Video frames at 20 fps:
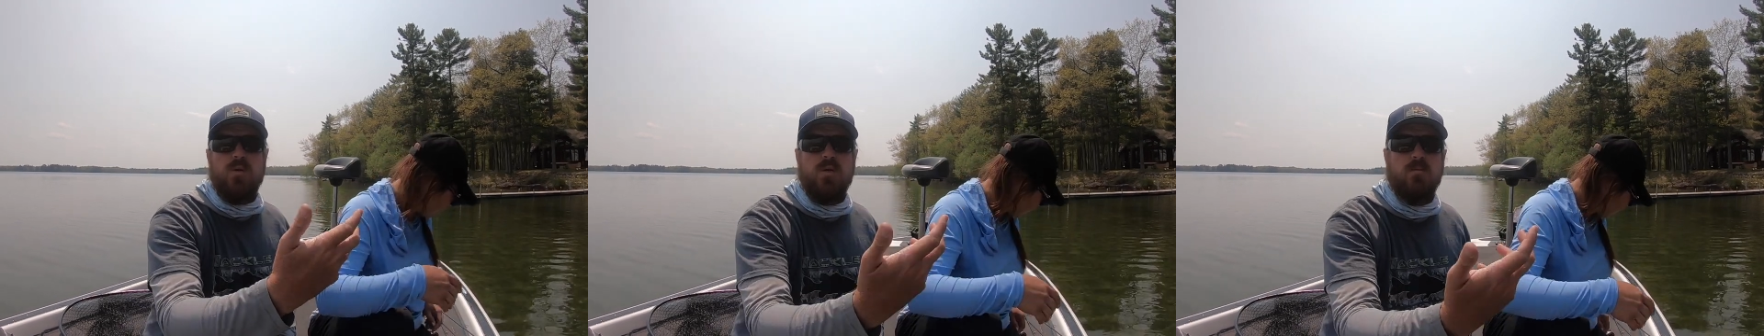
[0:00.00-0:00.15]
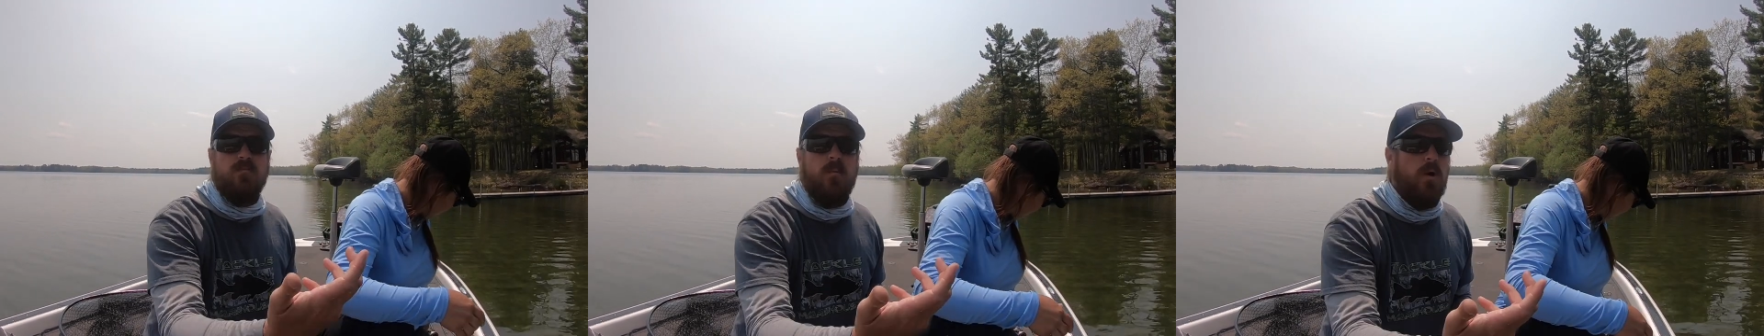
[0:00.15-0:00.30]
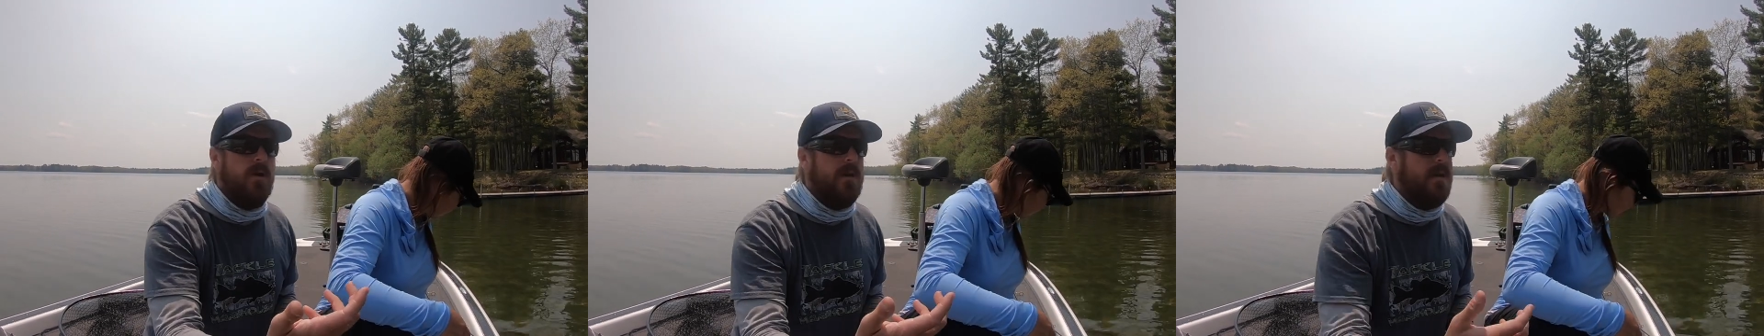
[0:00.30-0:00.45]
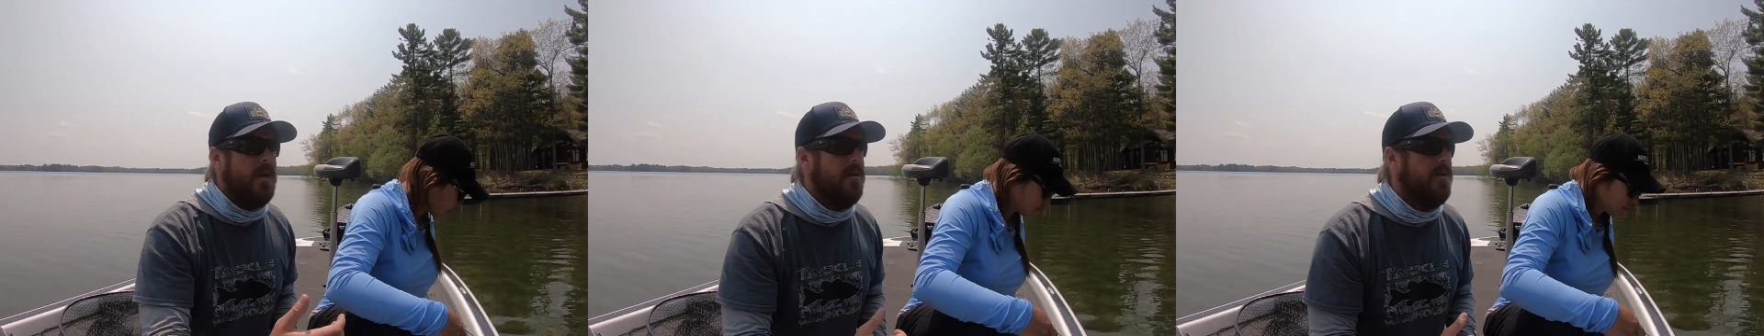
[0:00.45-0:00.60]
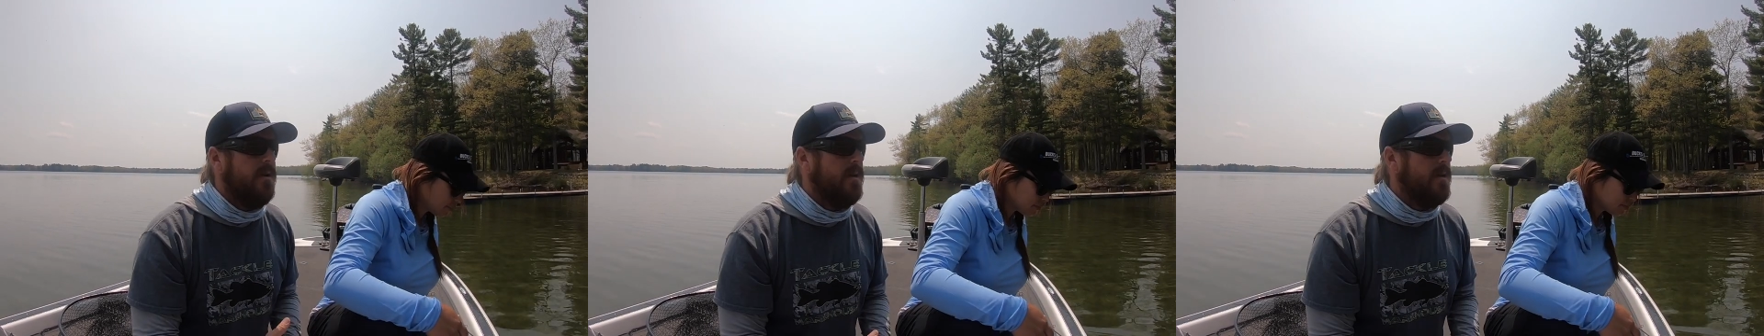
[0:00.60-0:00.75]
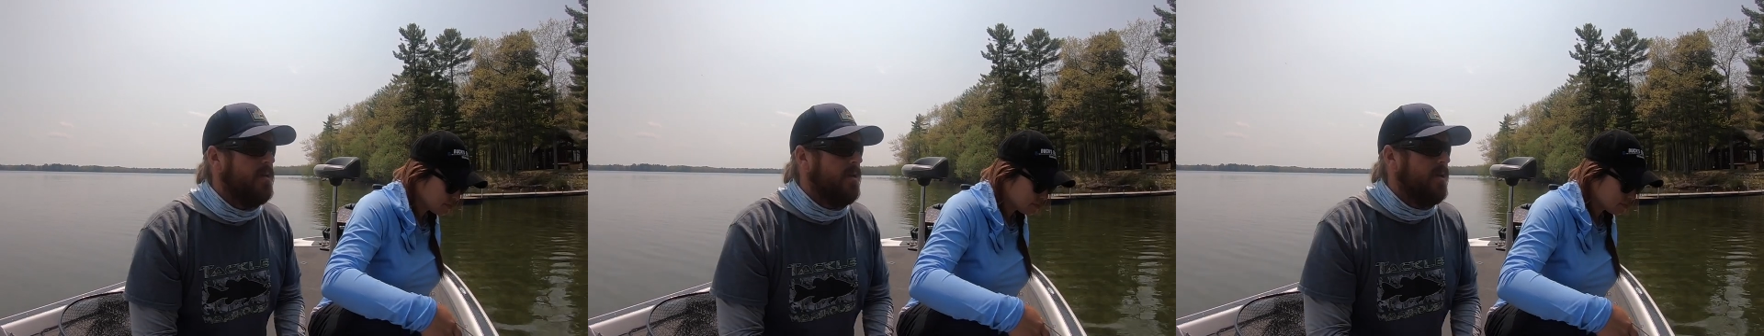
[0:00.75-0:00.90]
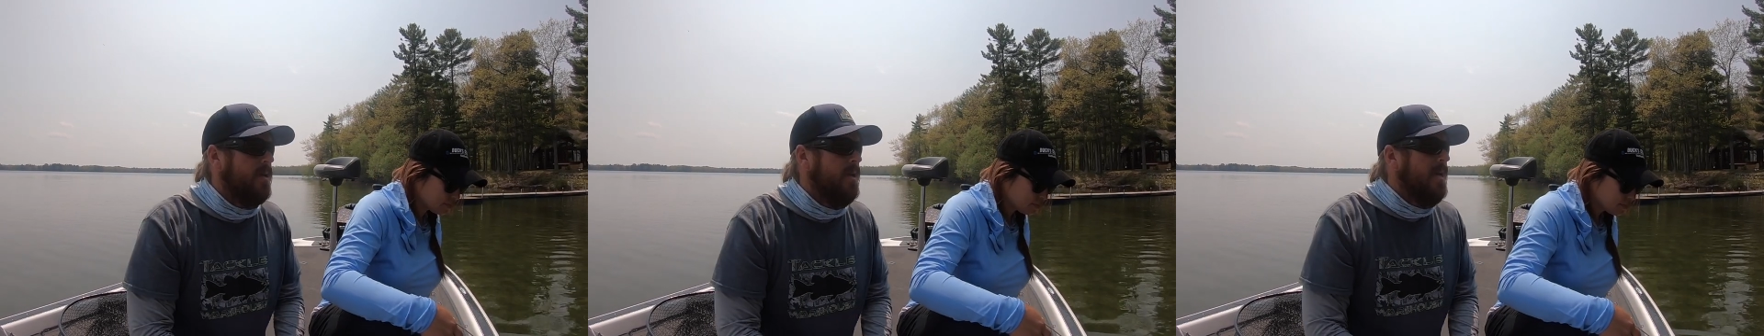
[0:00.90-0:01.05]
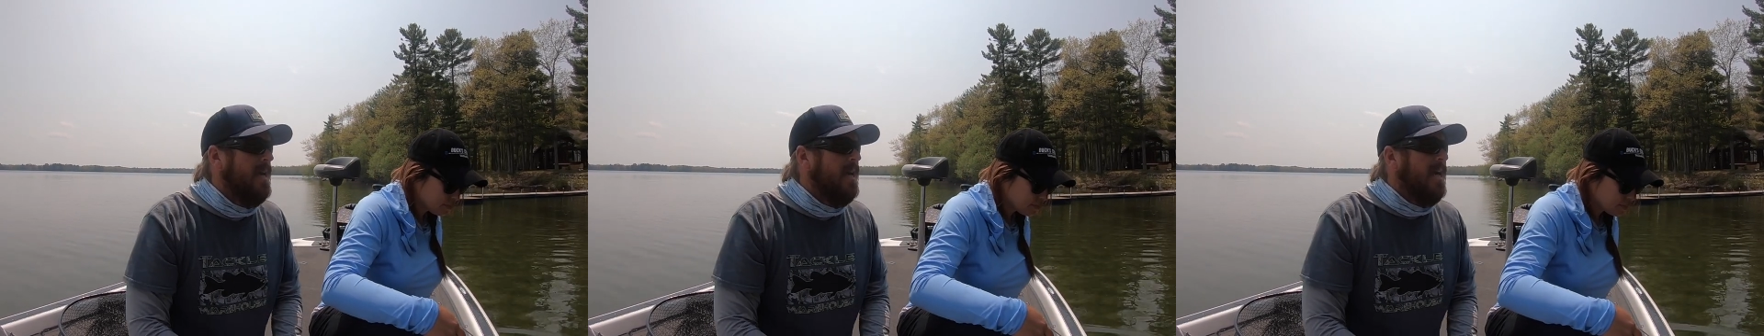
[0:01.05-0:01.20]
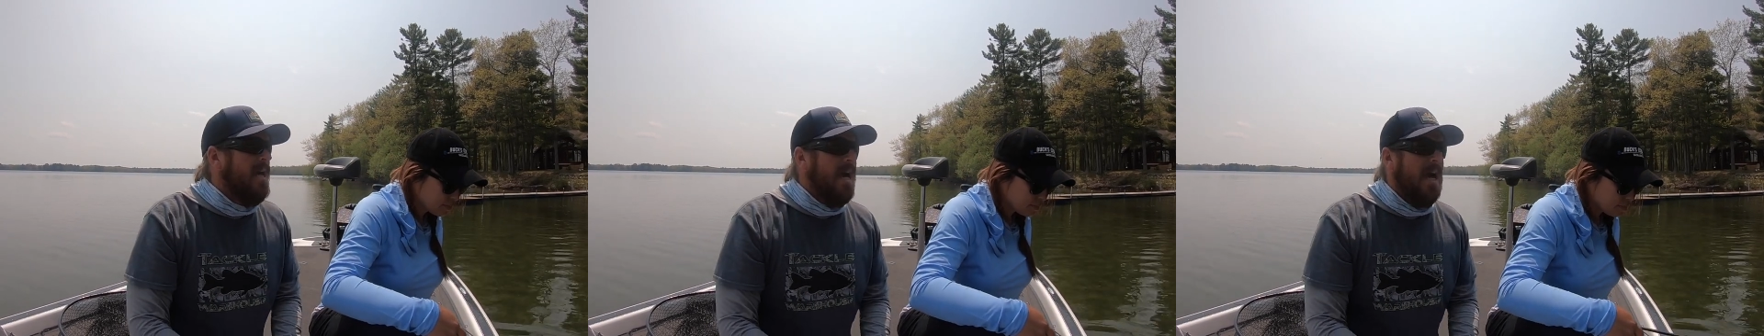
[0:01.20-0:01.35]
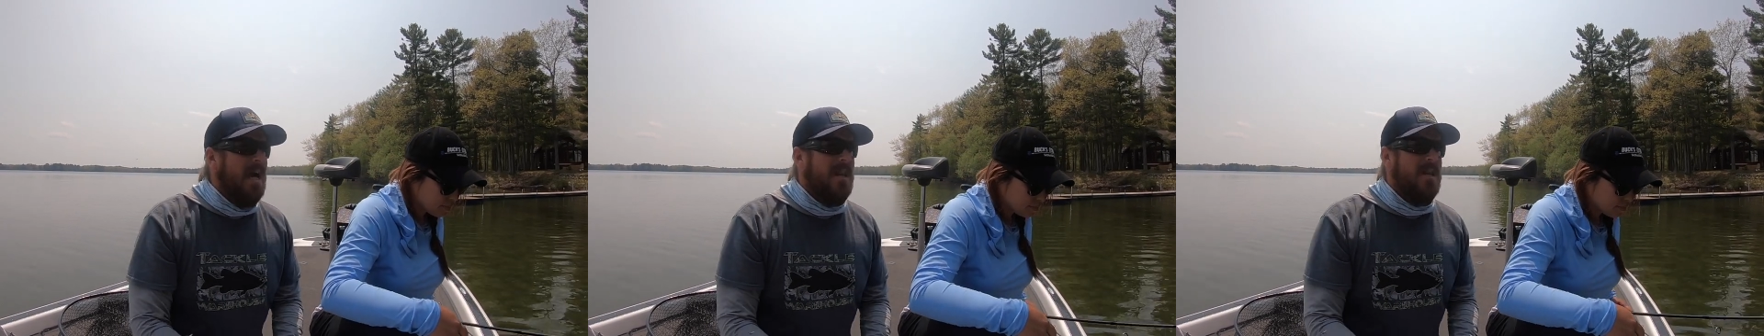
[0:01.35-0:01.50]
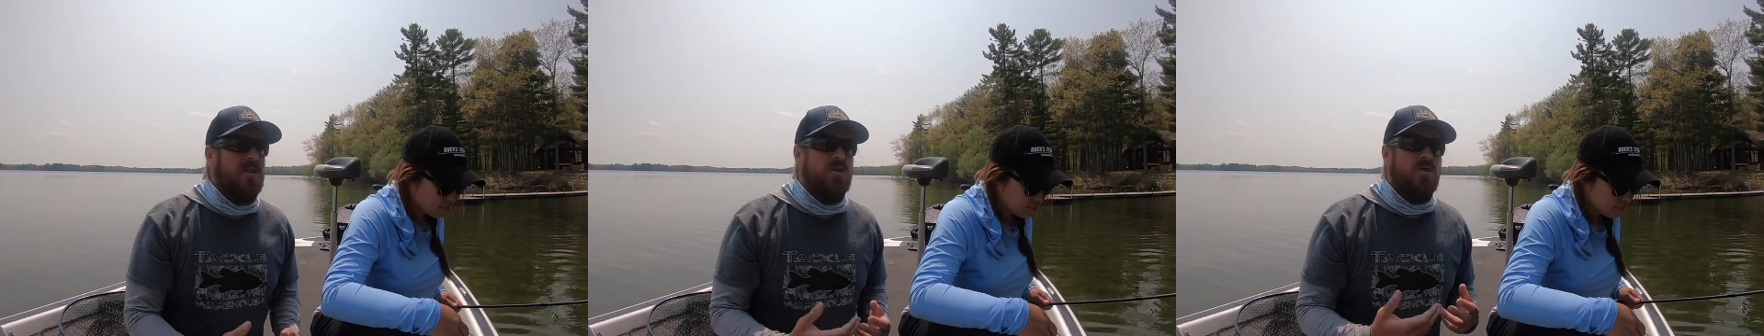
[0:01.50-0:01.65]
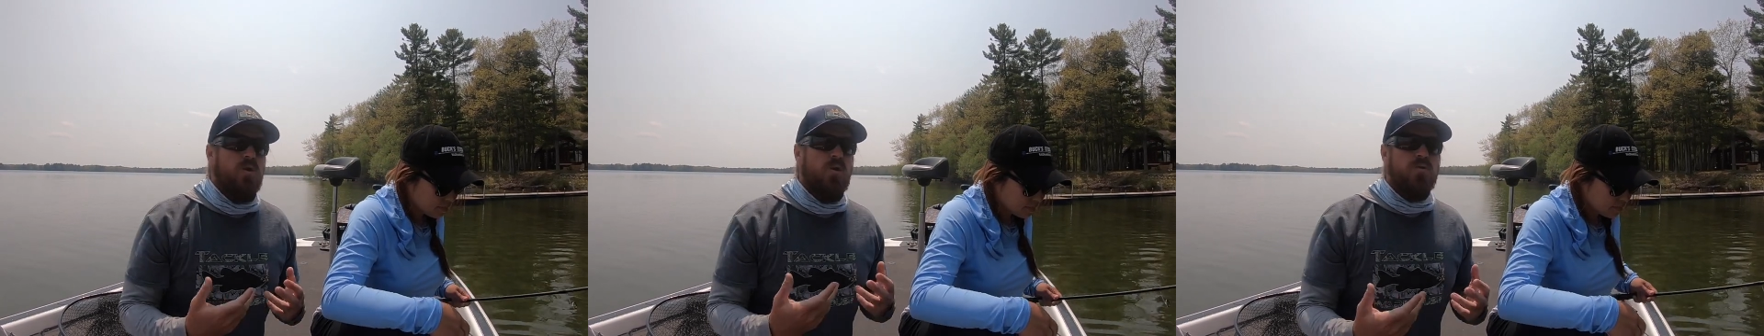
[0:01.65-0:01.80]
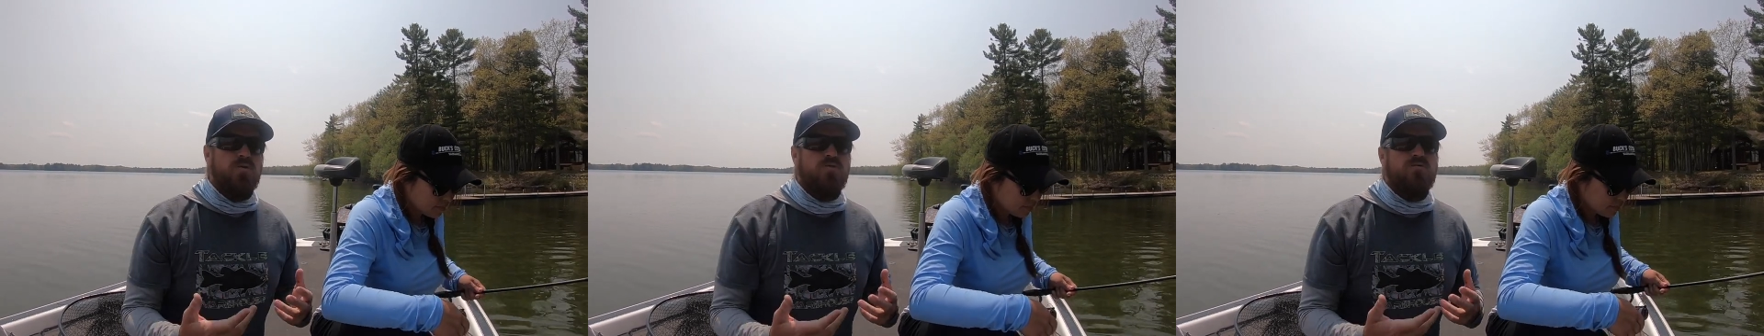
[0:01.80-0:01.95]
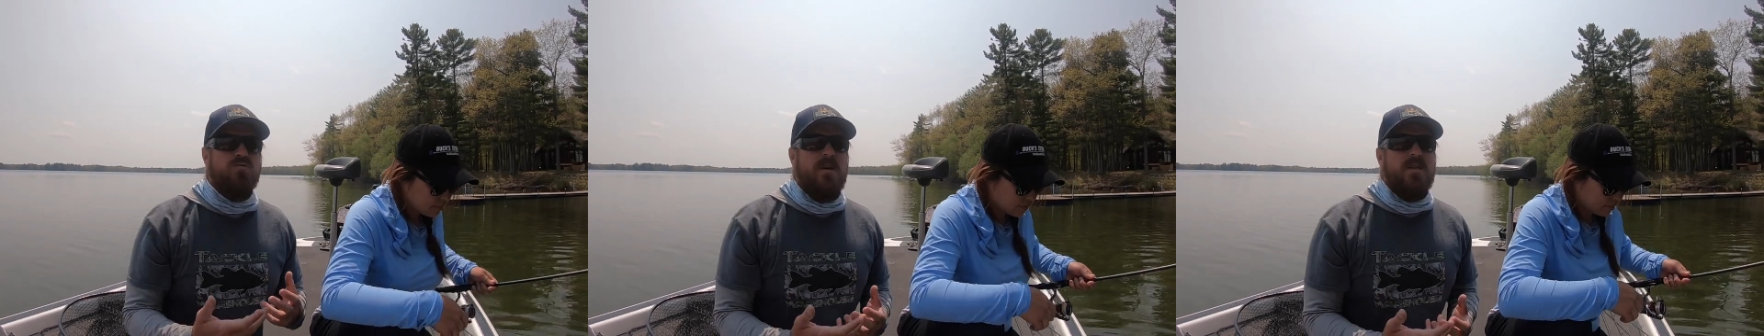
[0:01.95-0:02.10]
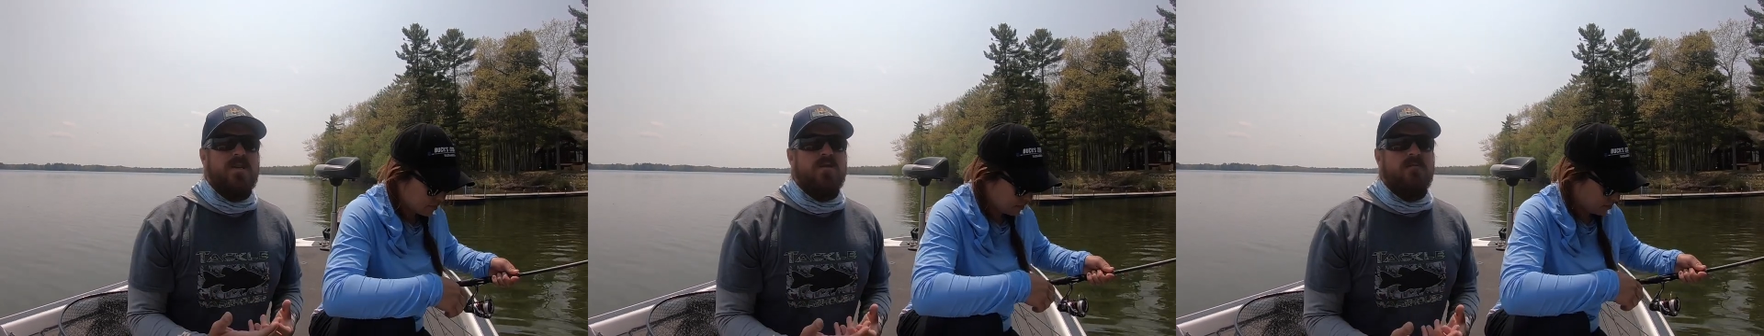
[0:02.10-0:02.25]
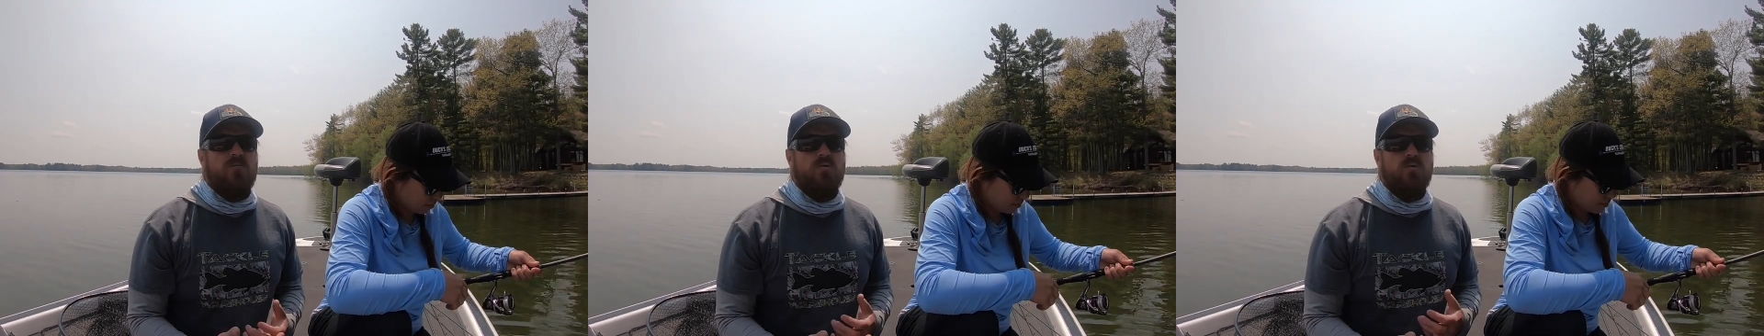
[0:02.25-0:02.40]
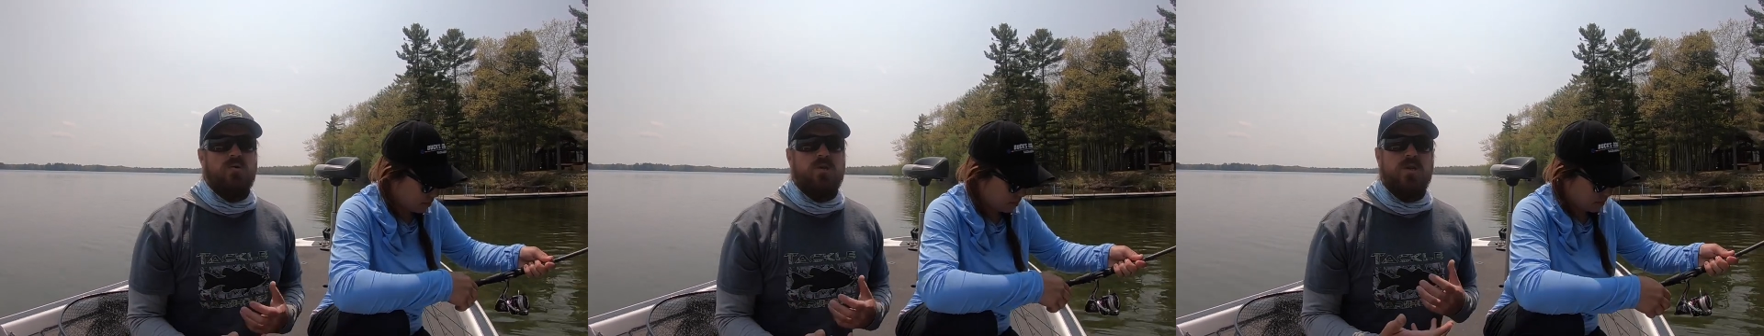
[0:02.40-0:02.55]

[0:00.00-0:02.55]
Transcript: spawning areas. And in large reservoirs,